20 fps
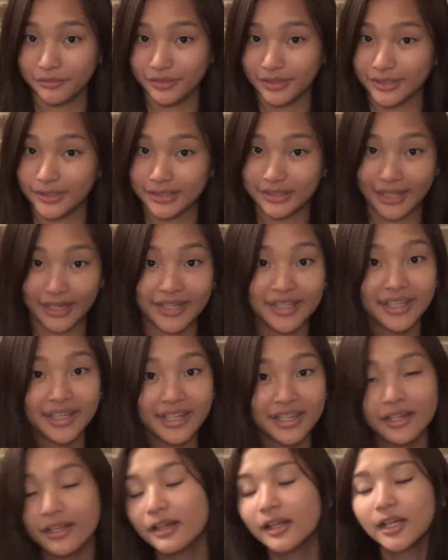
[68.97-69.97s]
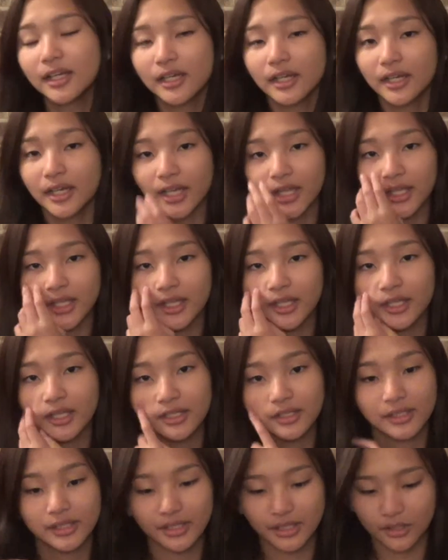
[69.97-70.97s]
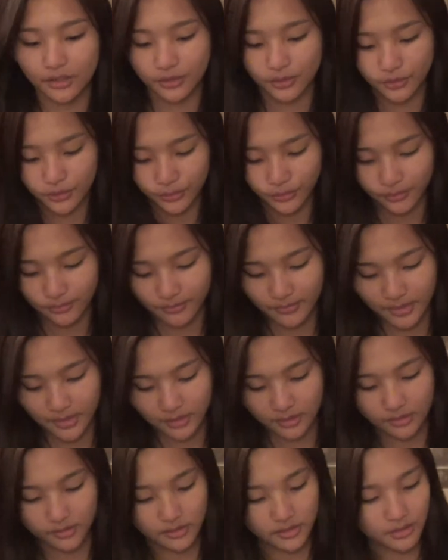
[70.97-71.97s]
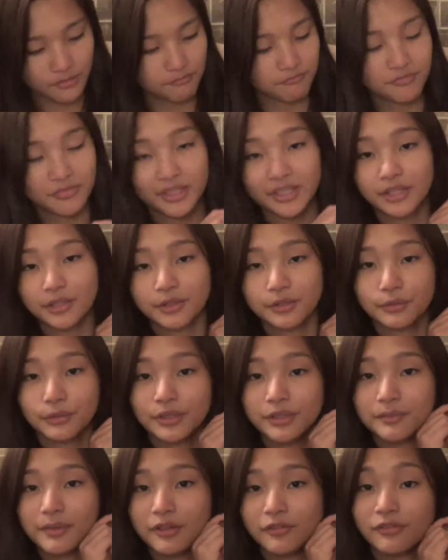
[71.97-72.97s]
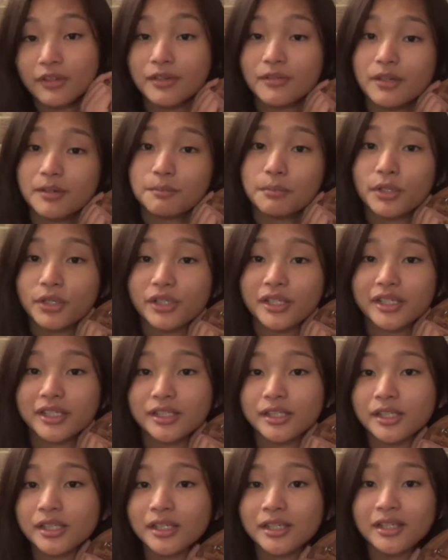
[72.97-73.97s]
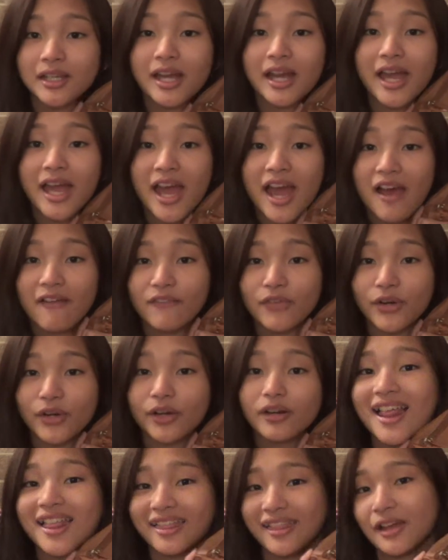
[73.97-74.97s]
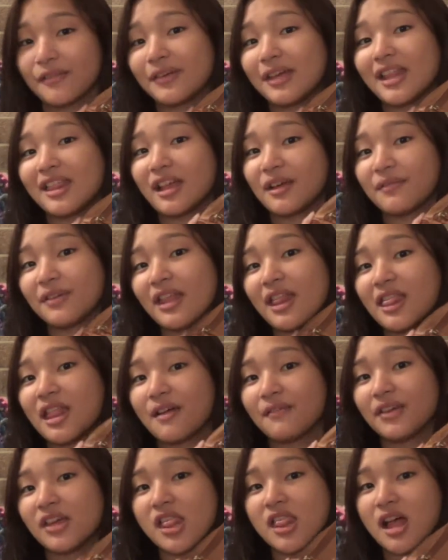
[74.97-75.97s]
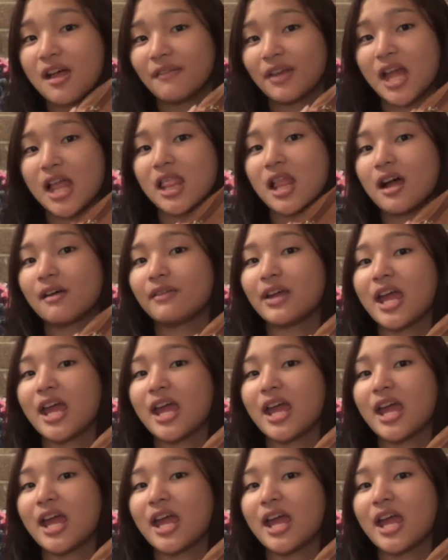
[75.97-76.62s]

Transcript: really like it. And so yeah, it's one of my favorite purses ever. Love it, love it, love it, love it, love